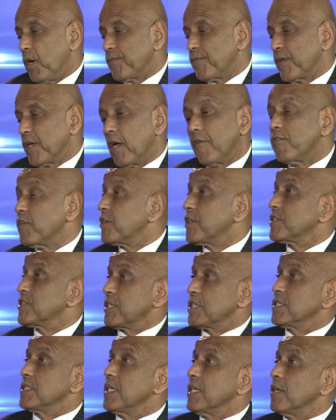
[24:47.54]
I want the governor to
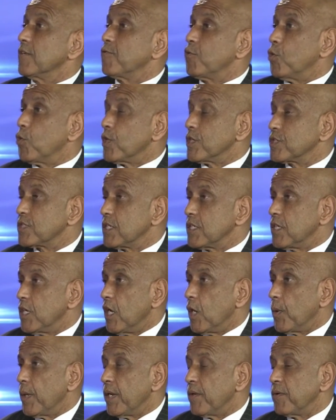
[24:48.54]
succeed, of course,
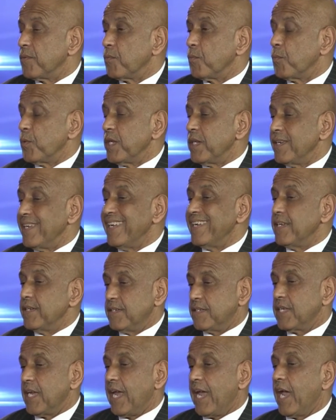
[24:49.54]
you know, and we
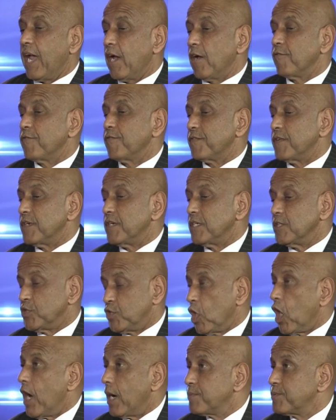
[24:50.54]
need to have
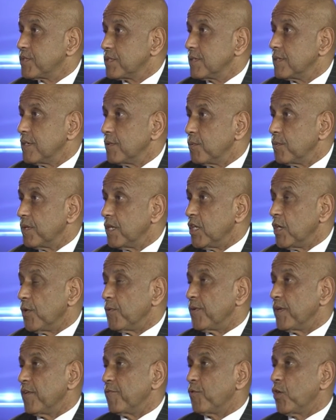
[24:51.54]
jobs you
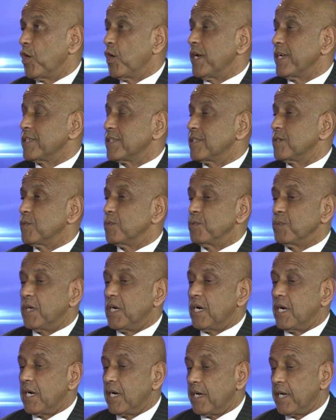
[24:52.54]
know, if we're going to
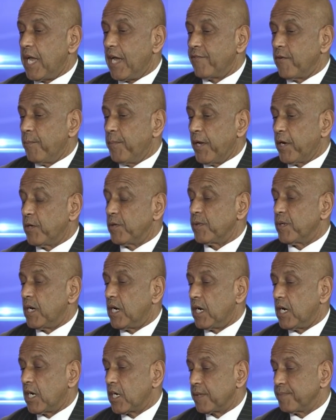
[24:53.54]
uh, have a better
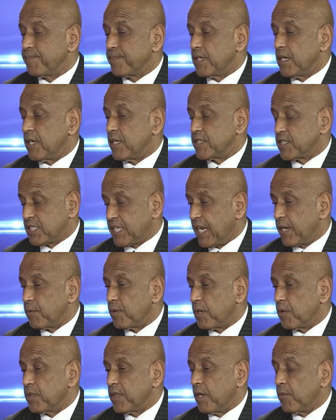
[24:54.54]
uh, uh,
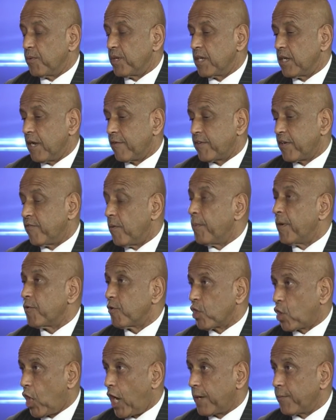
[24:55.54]
state, then we have to have a
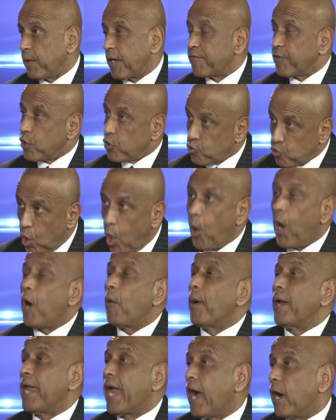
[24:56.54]
better economy. We have to grow
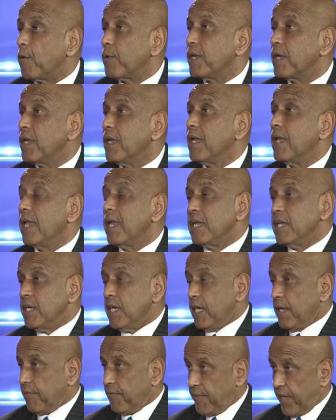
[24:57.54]
our way out.
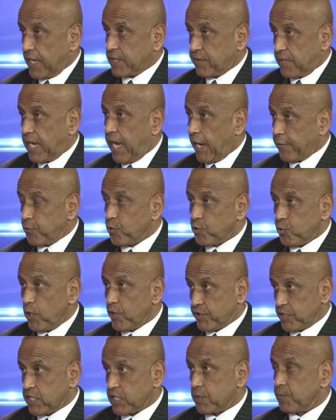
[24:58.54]
That K through
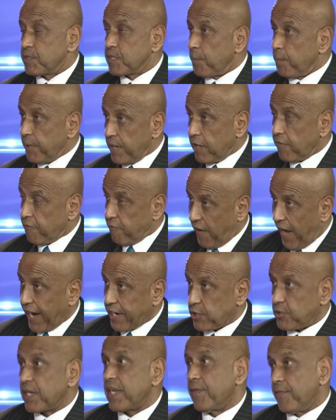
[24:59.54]
12 system is a big
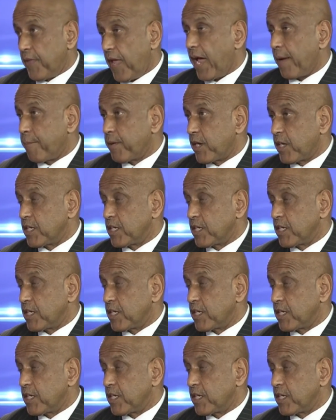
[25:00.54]
factor in that